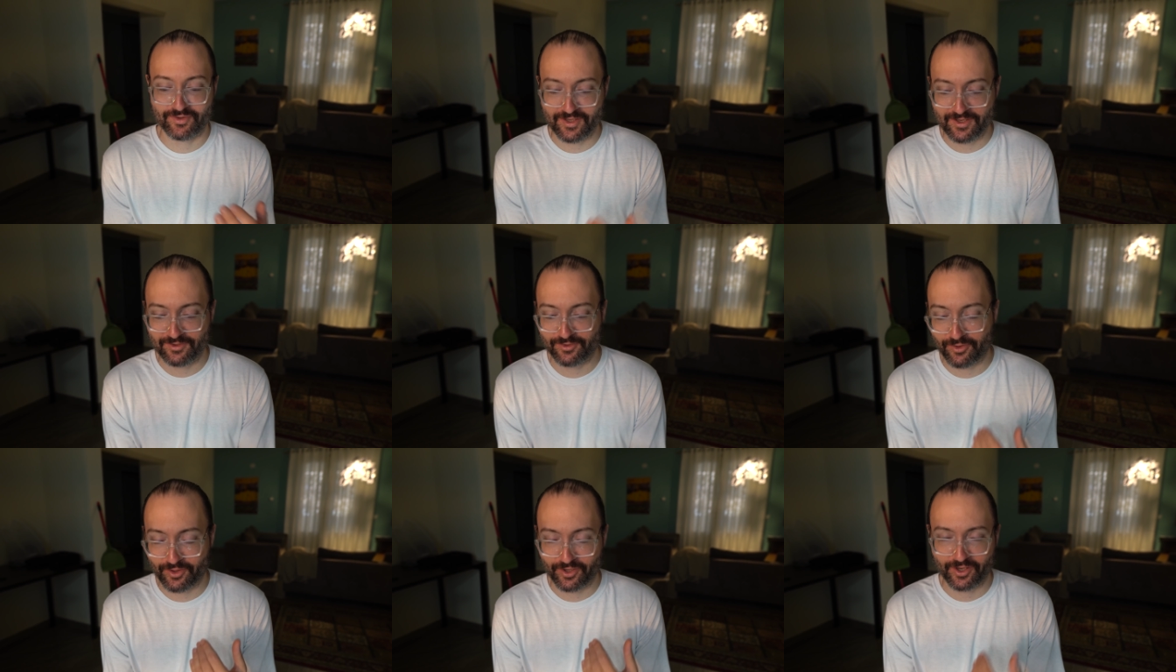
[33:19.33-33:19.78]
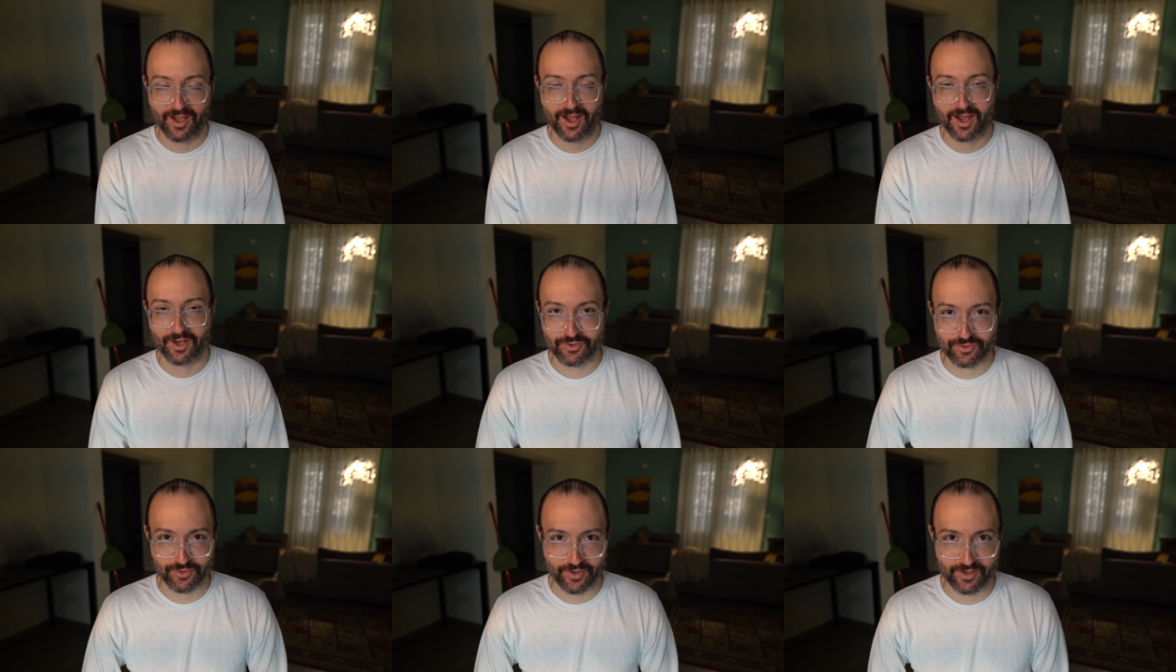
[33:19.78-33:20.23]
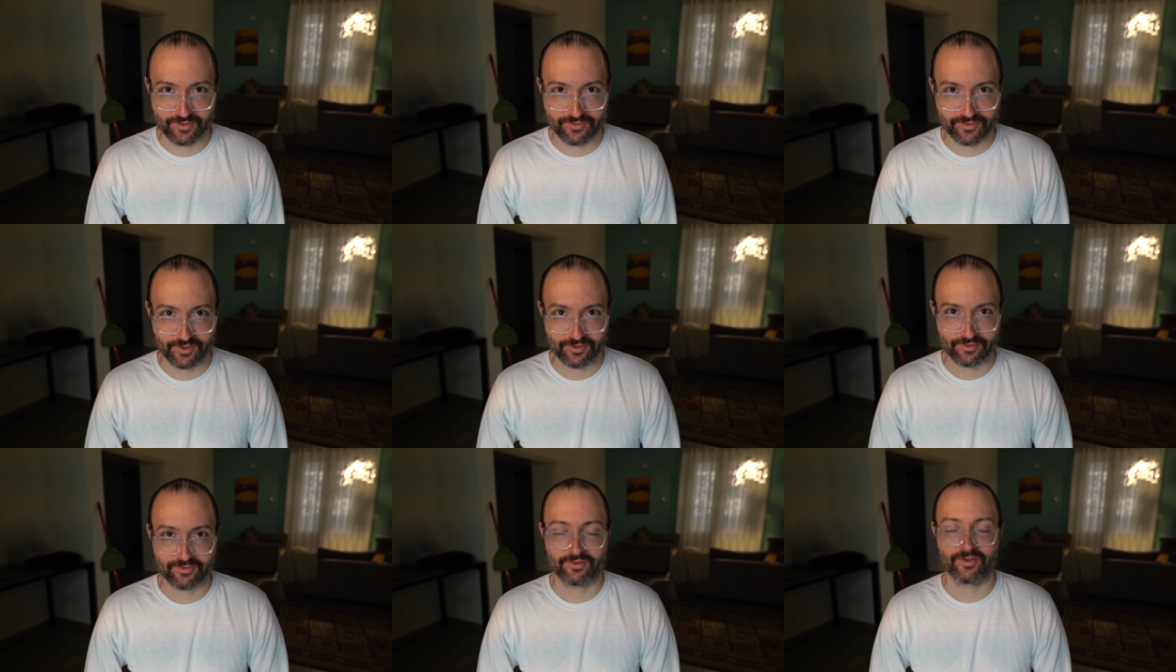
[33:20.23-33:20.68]
These are the God
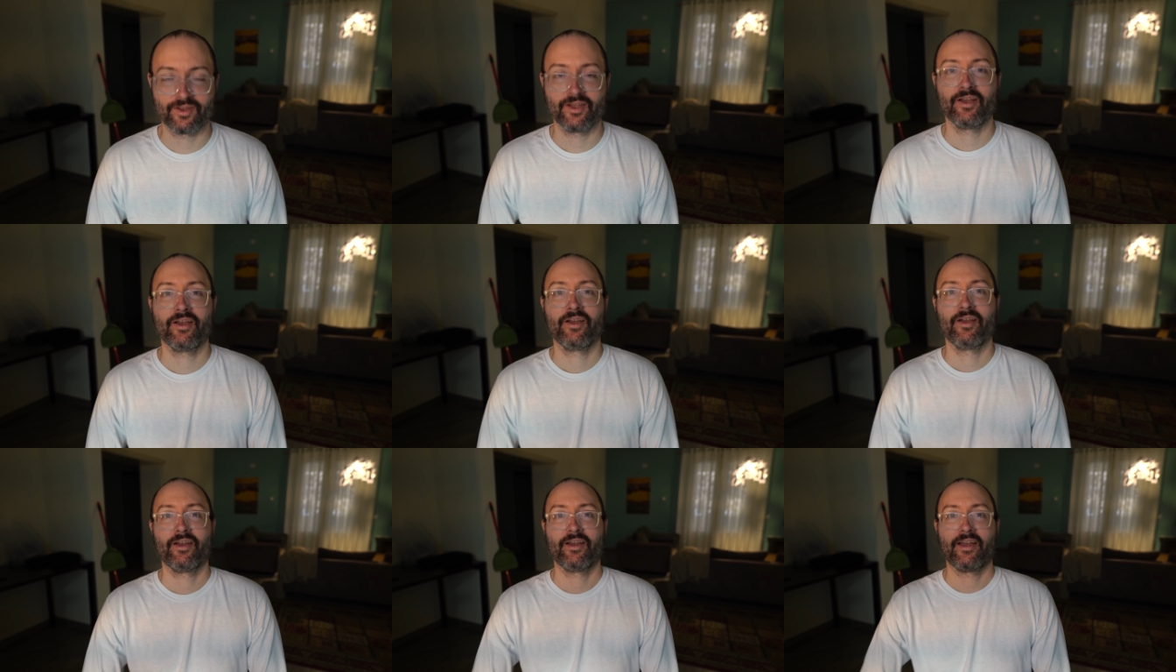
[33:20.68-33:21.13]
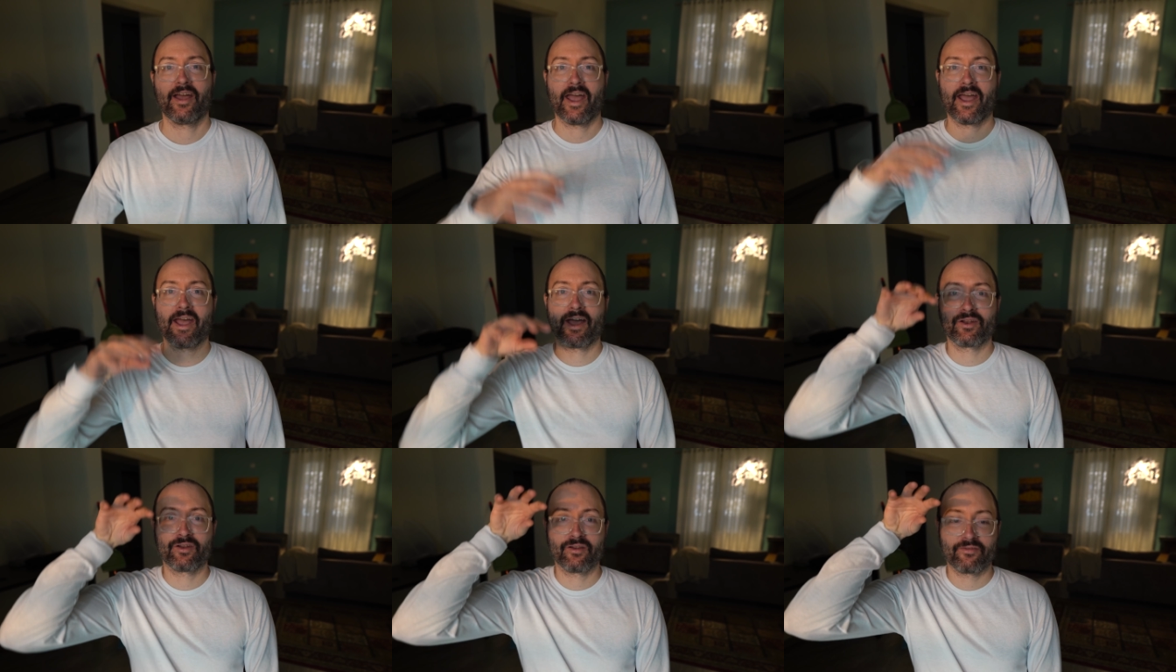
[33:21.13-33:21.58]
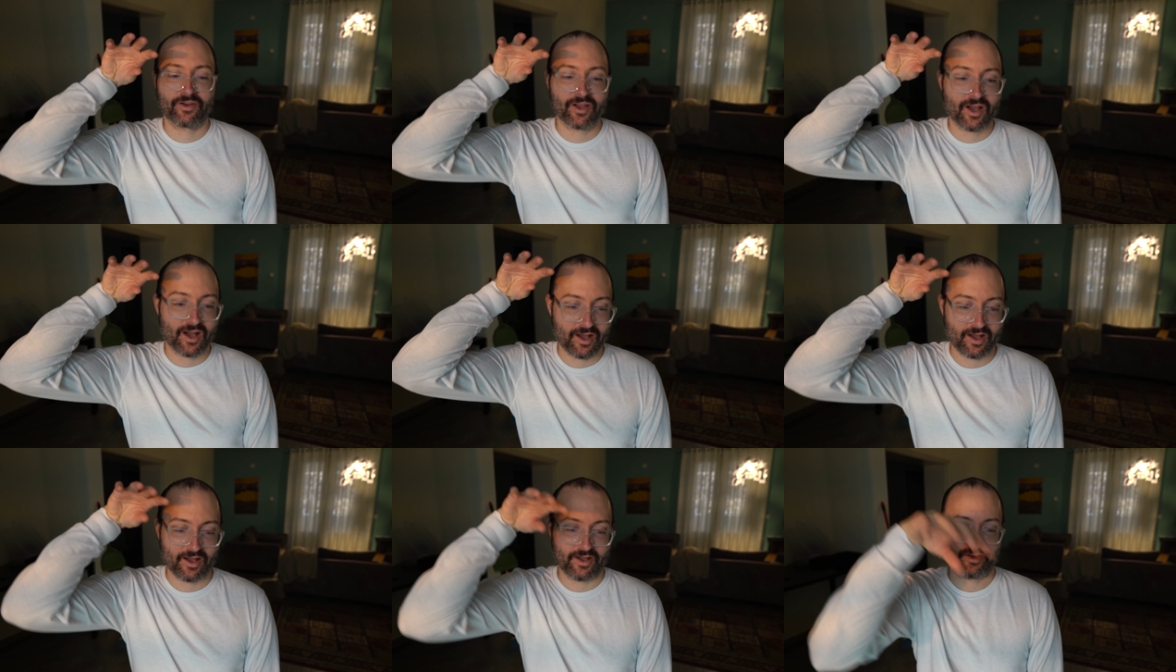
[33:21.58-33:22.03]
transits. Hand of
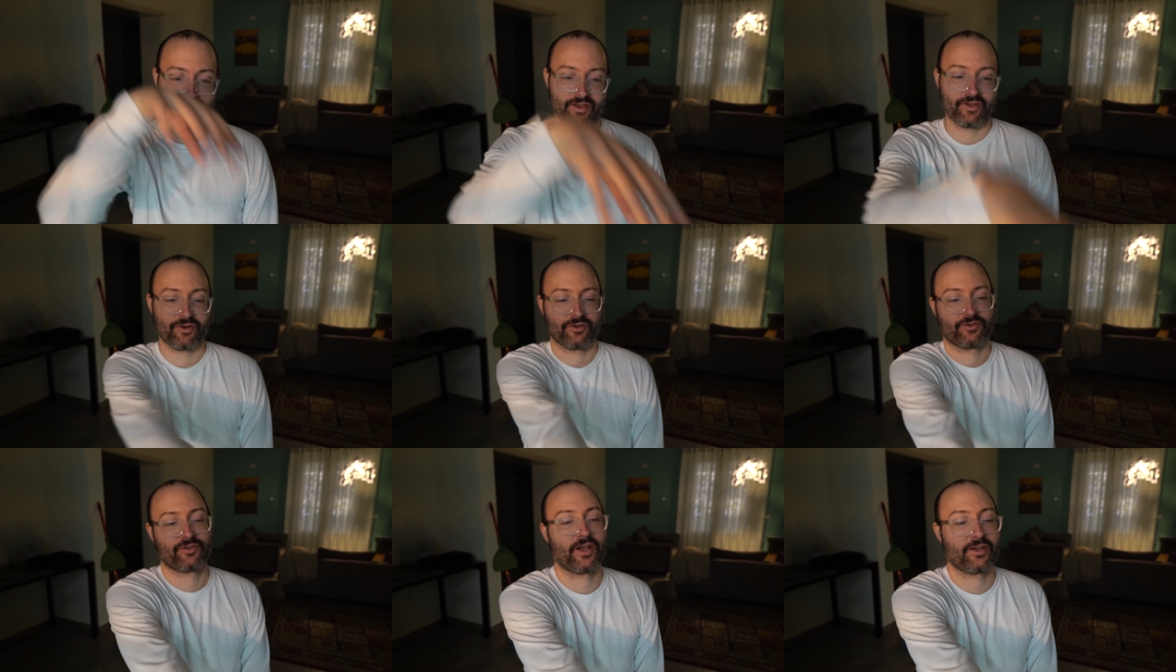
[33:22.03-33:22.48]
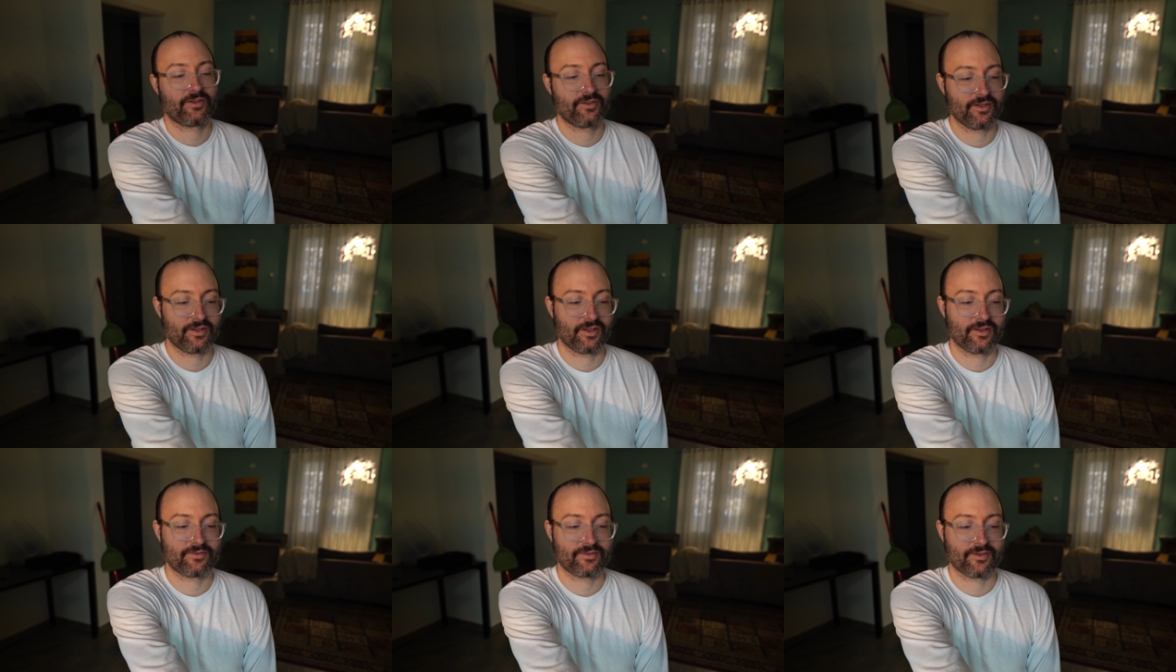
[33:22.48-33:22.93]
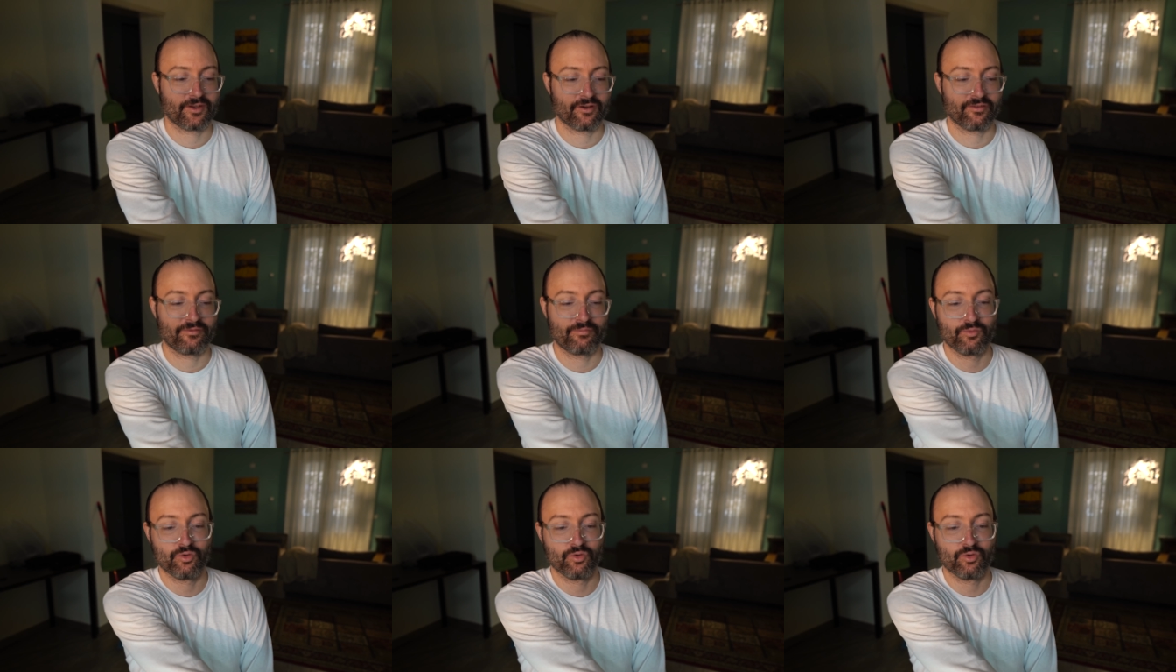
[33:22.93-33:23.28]
God interjecting itself,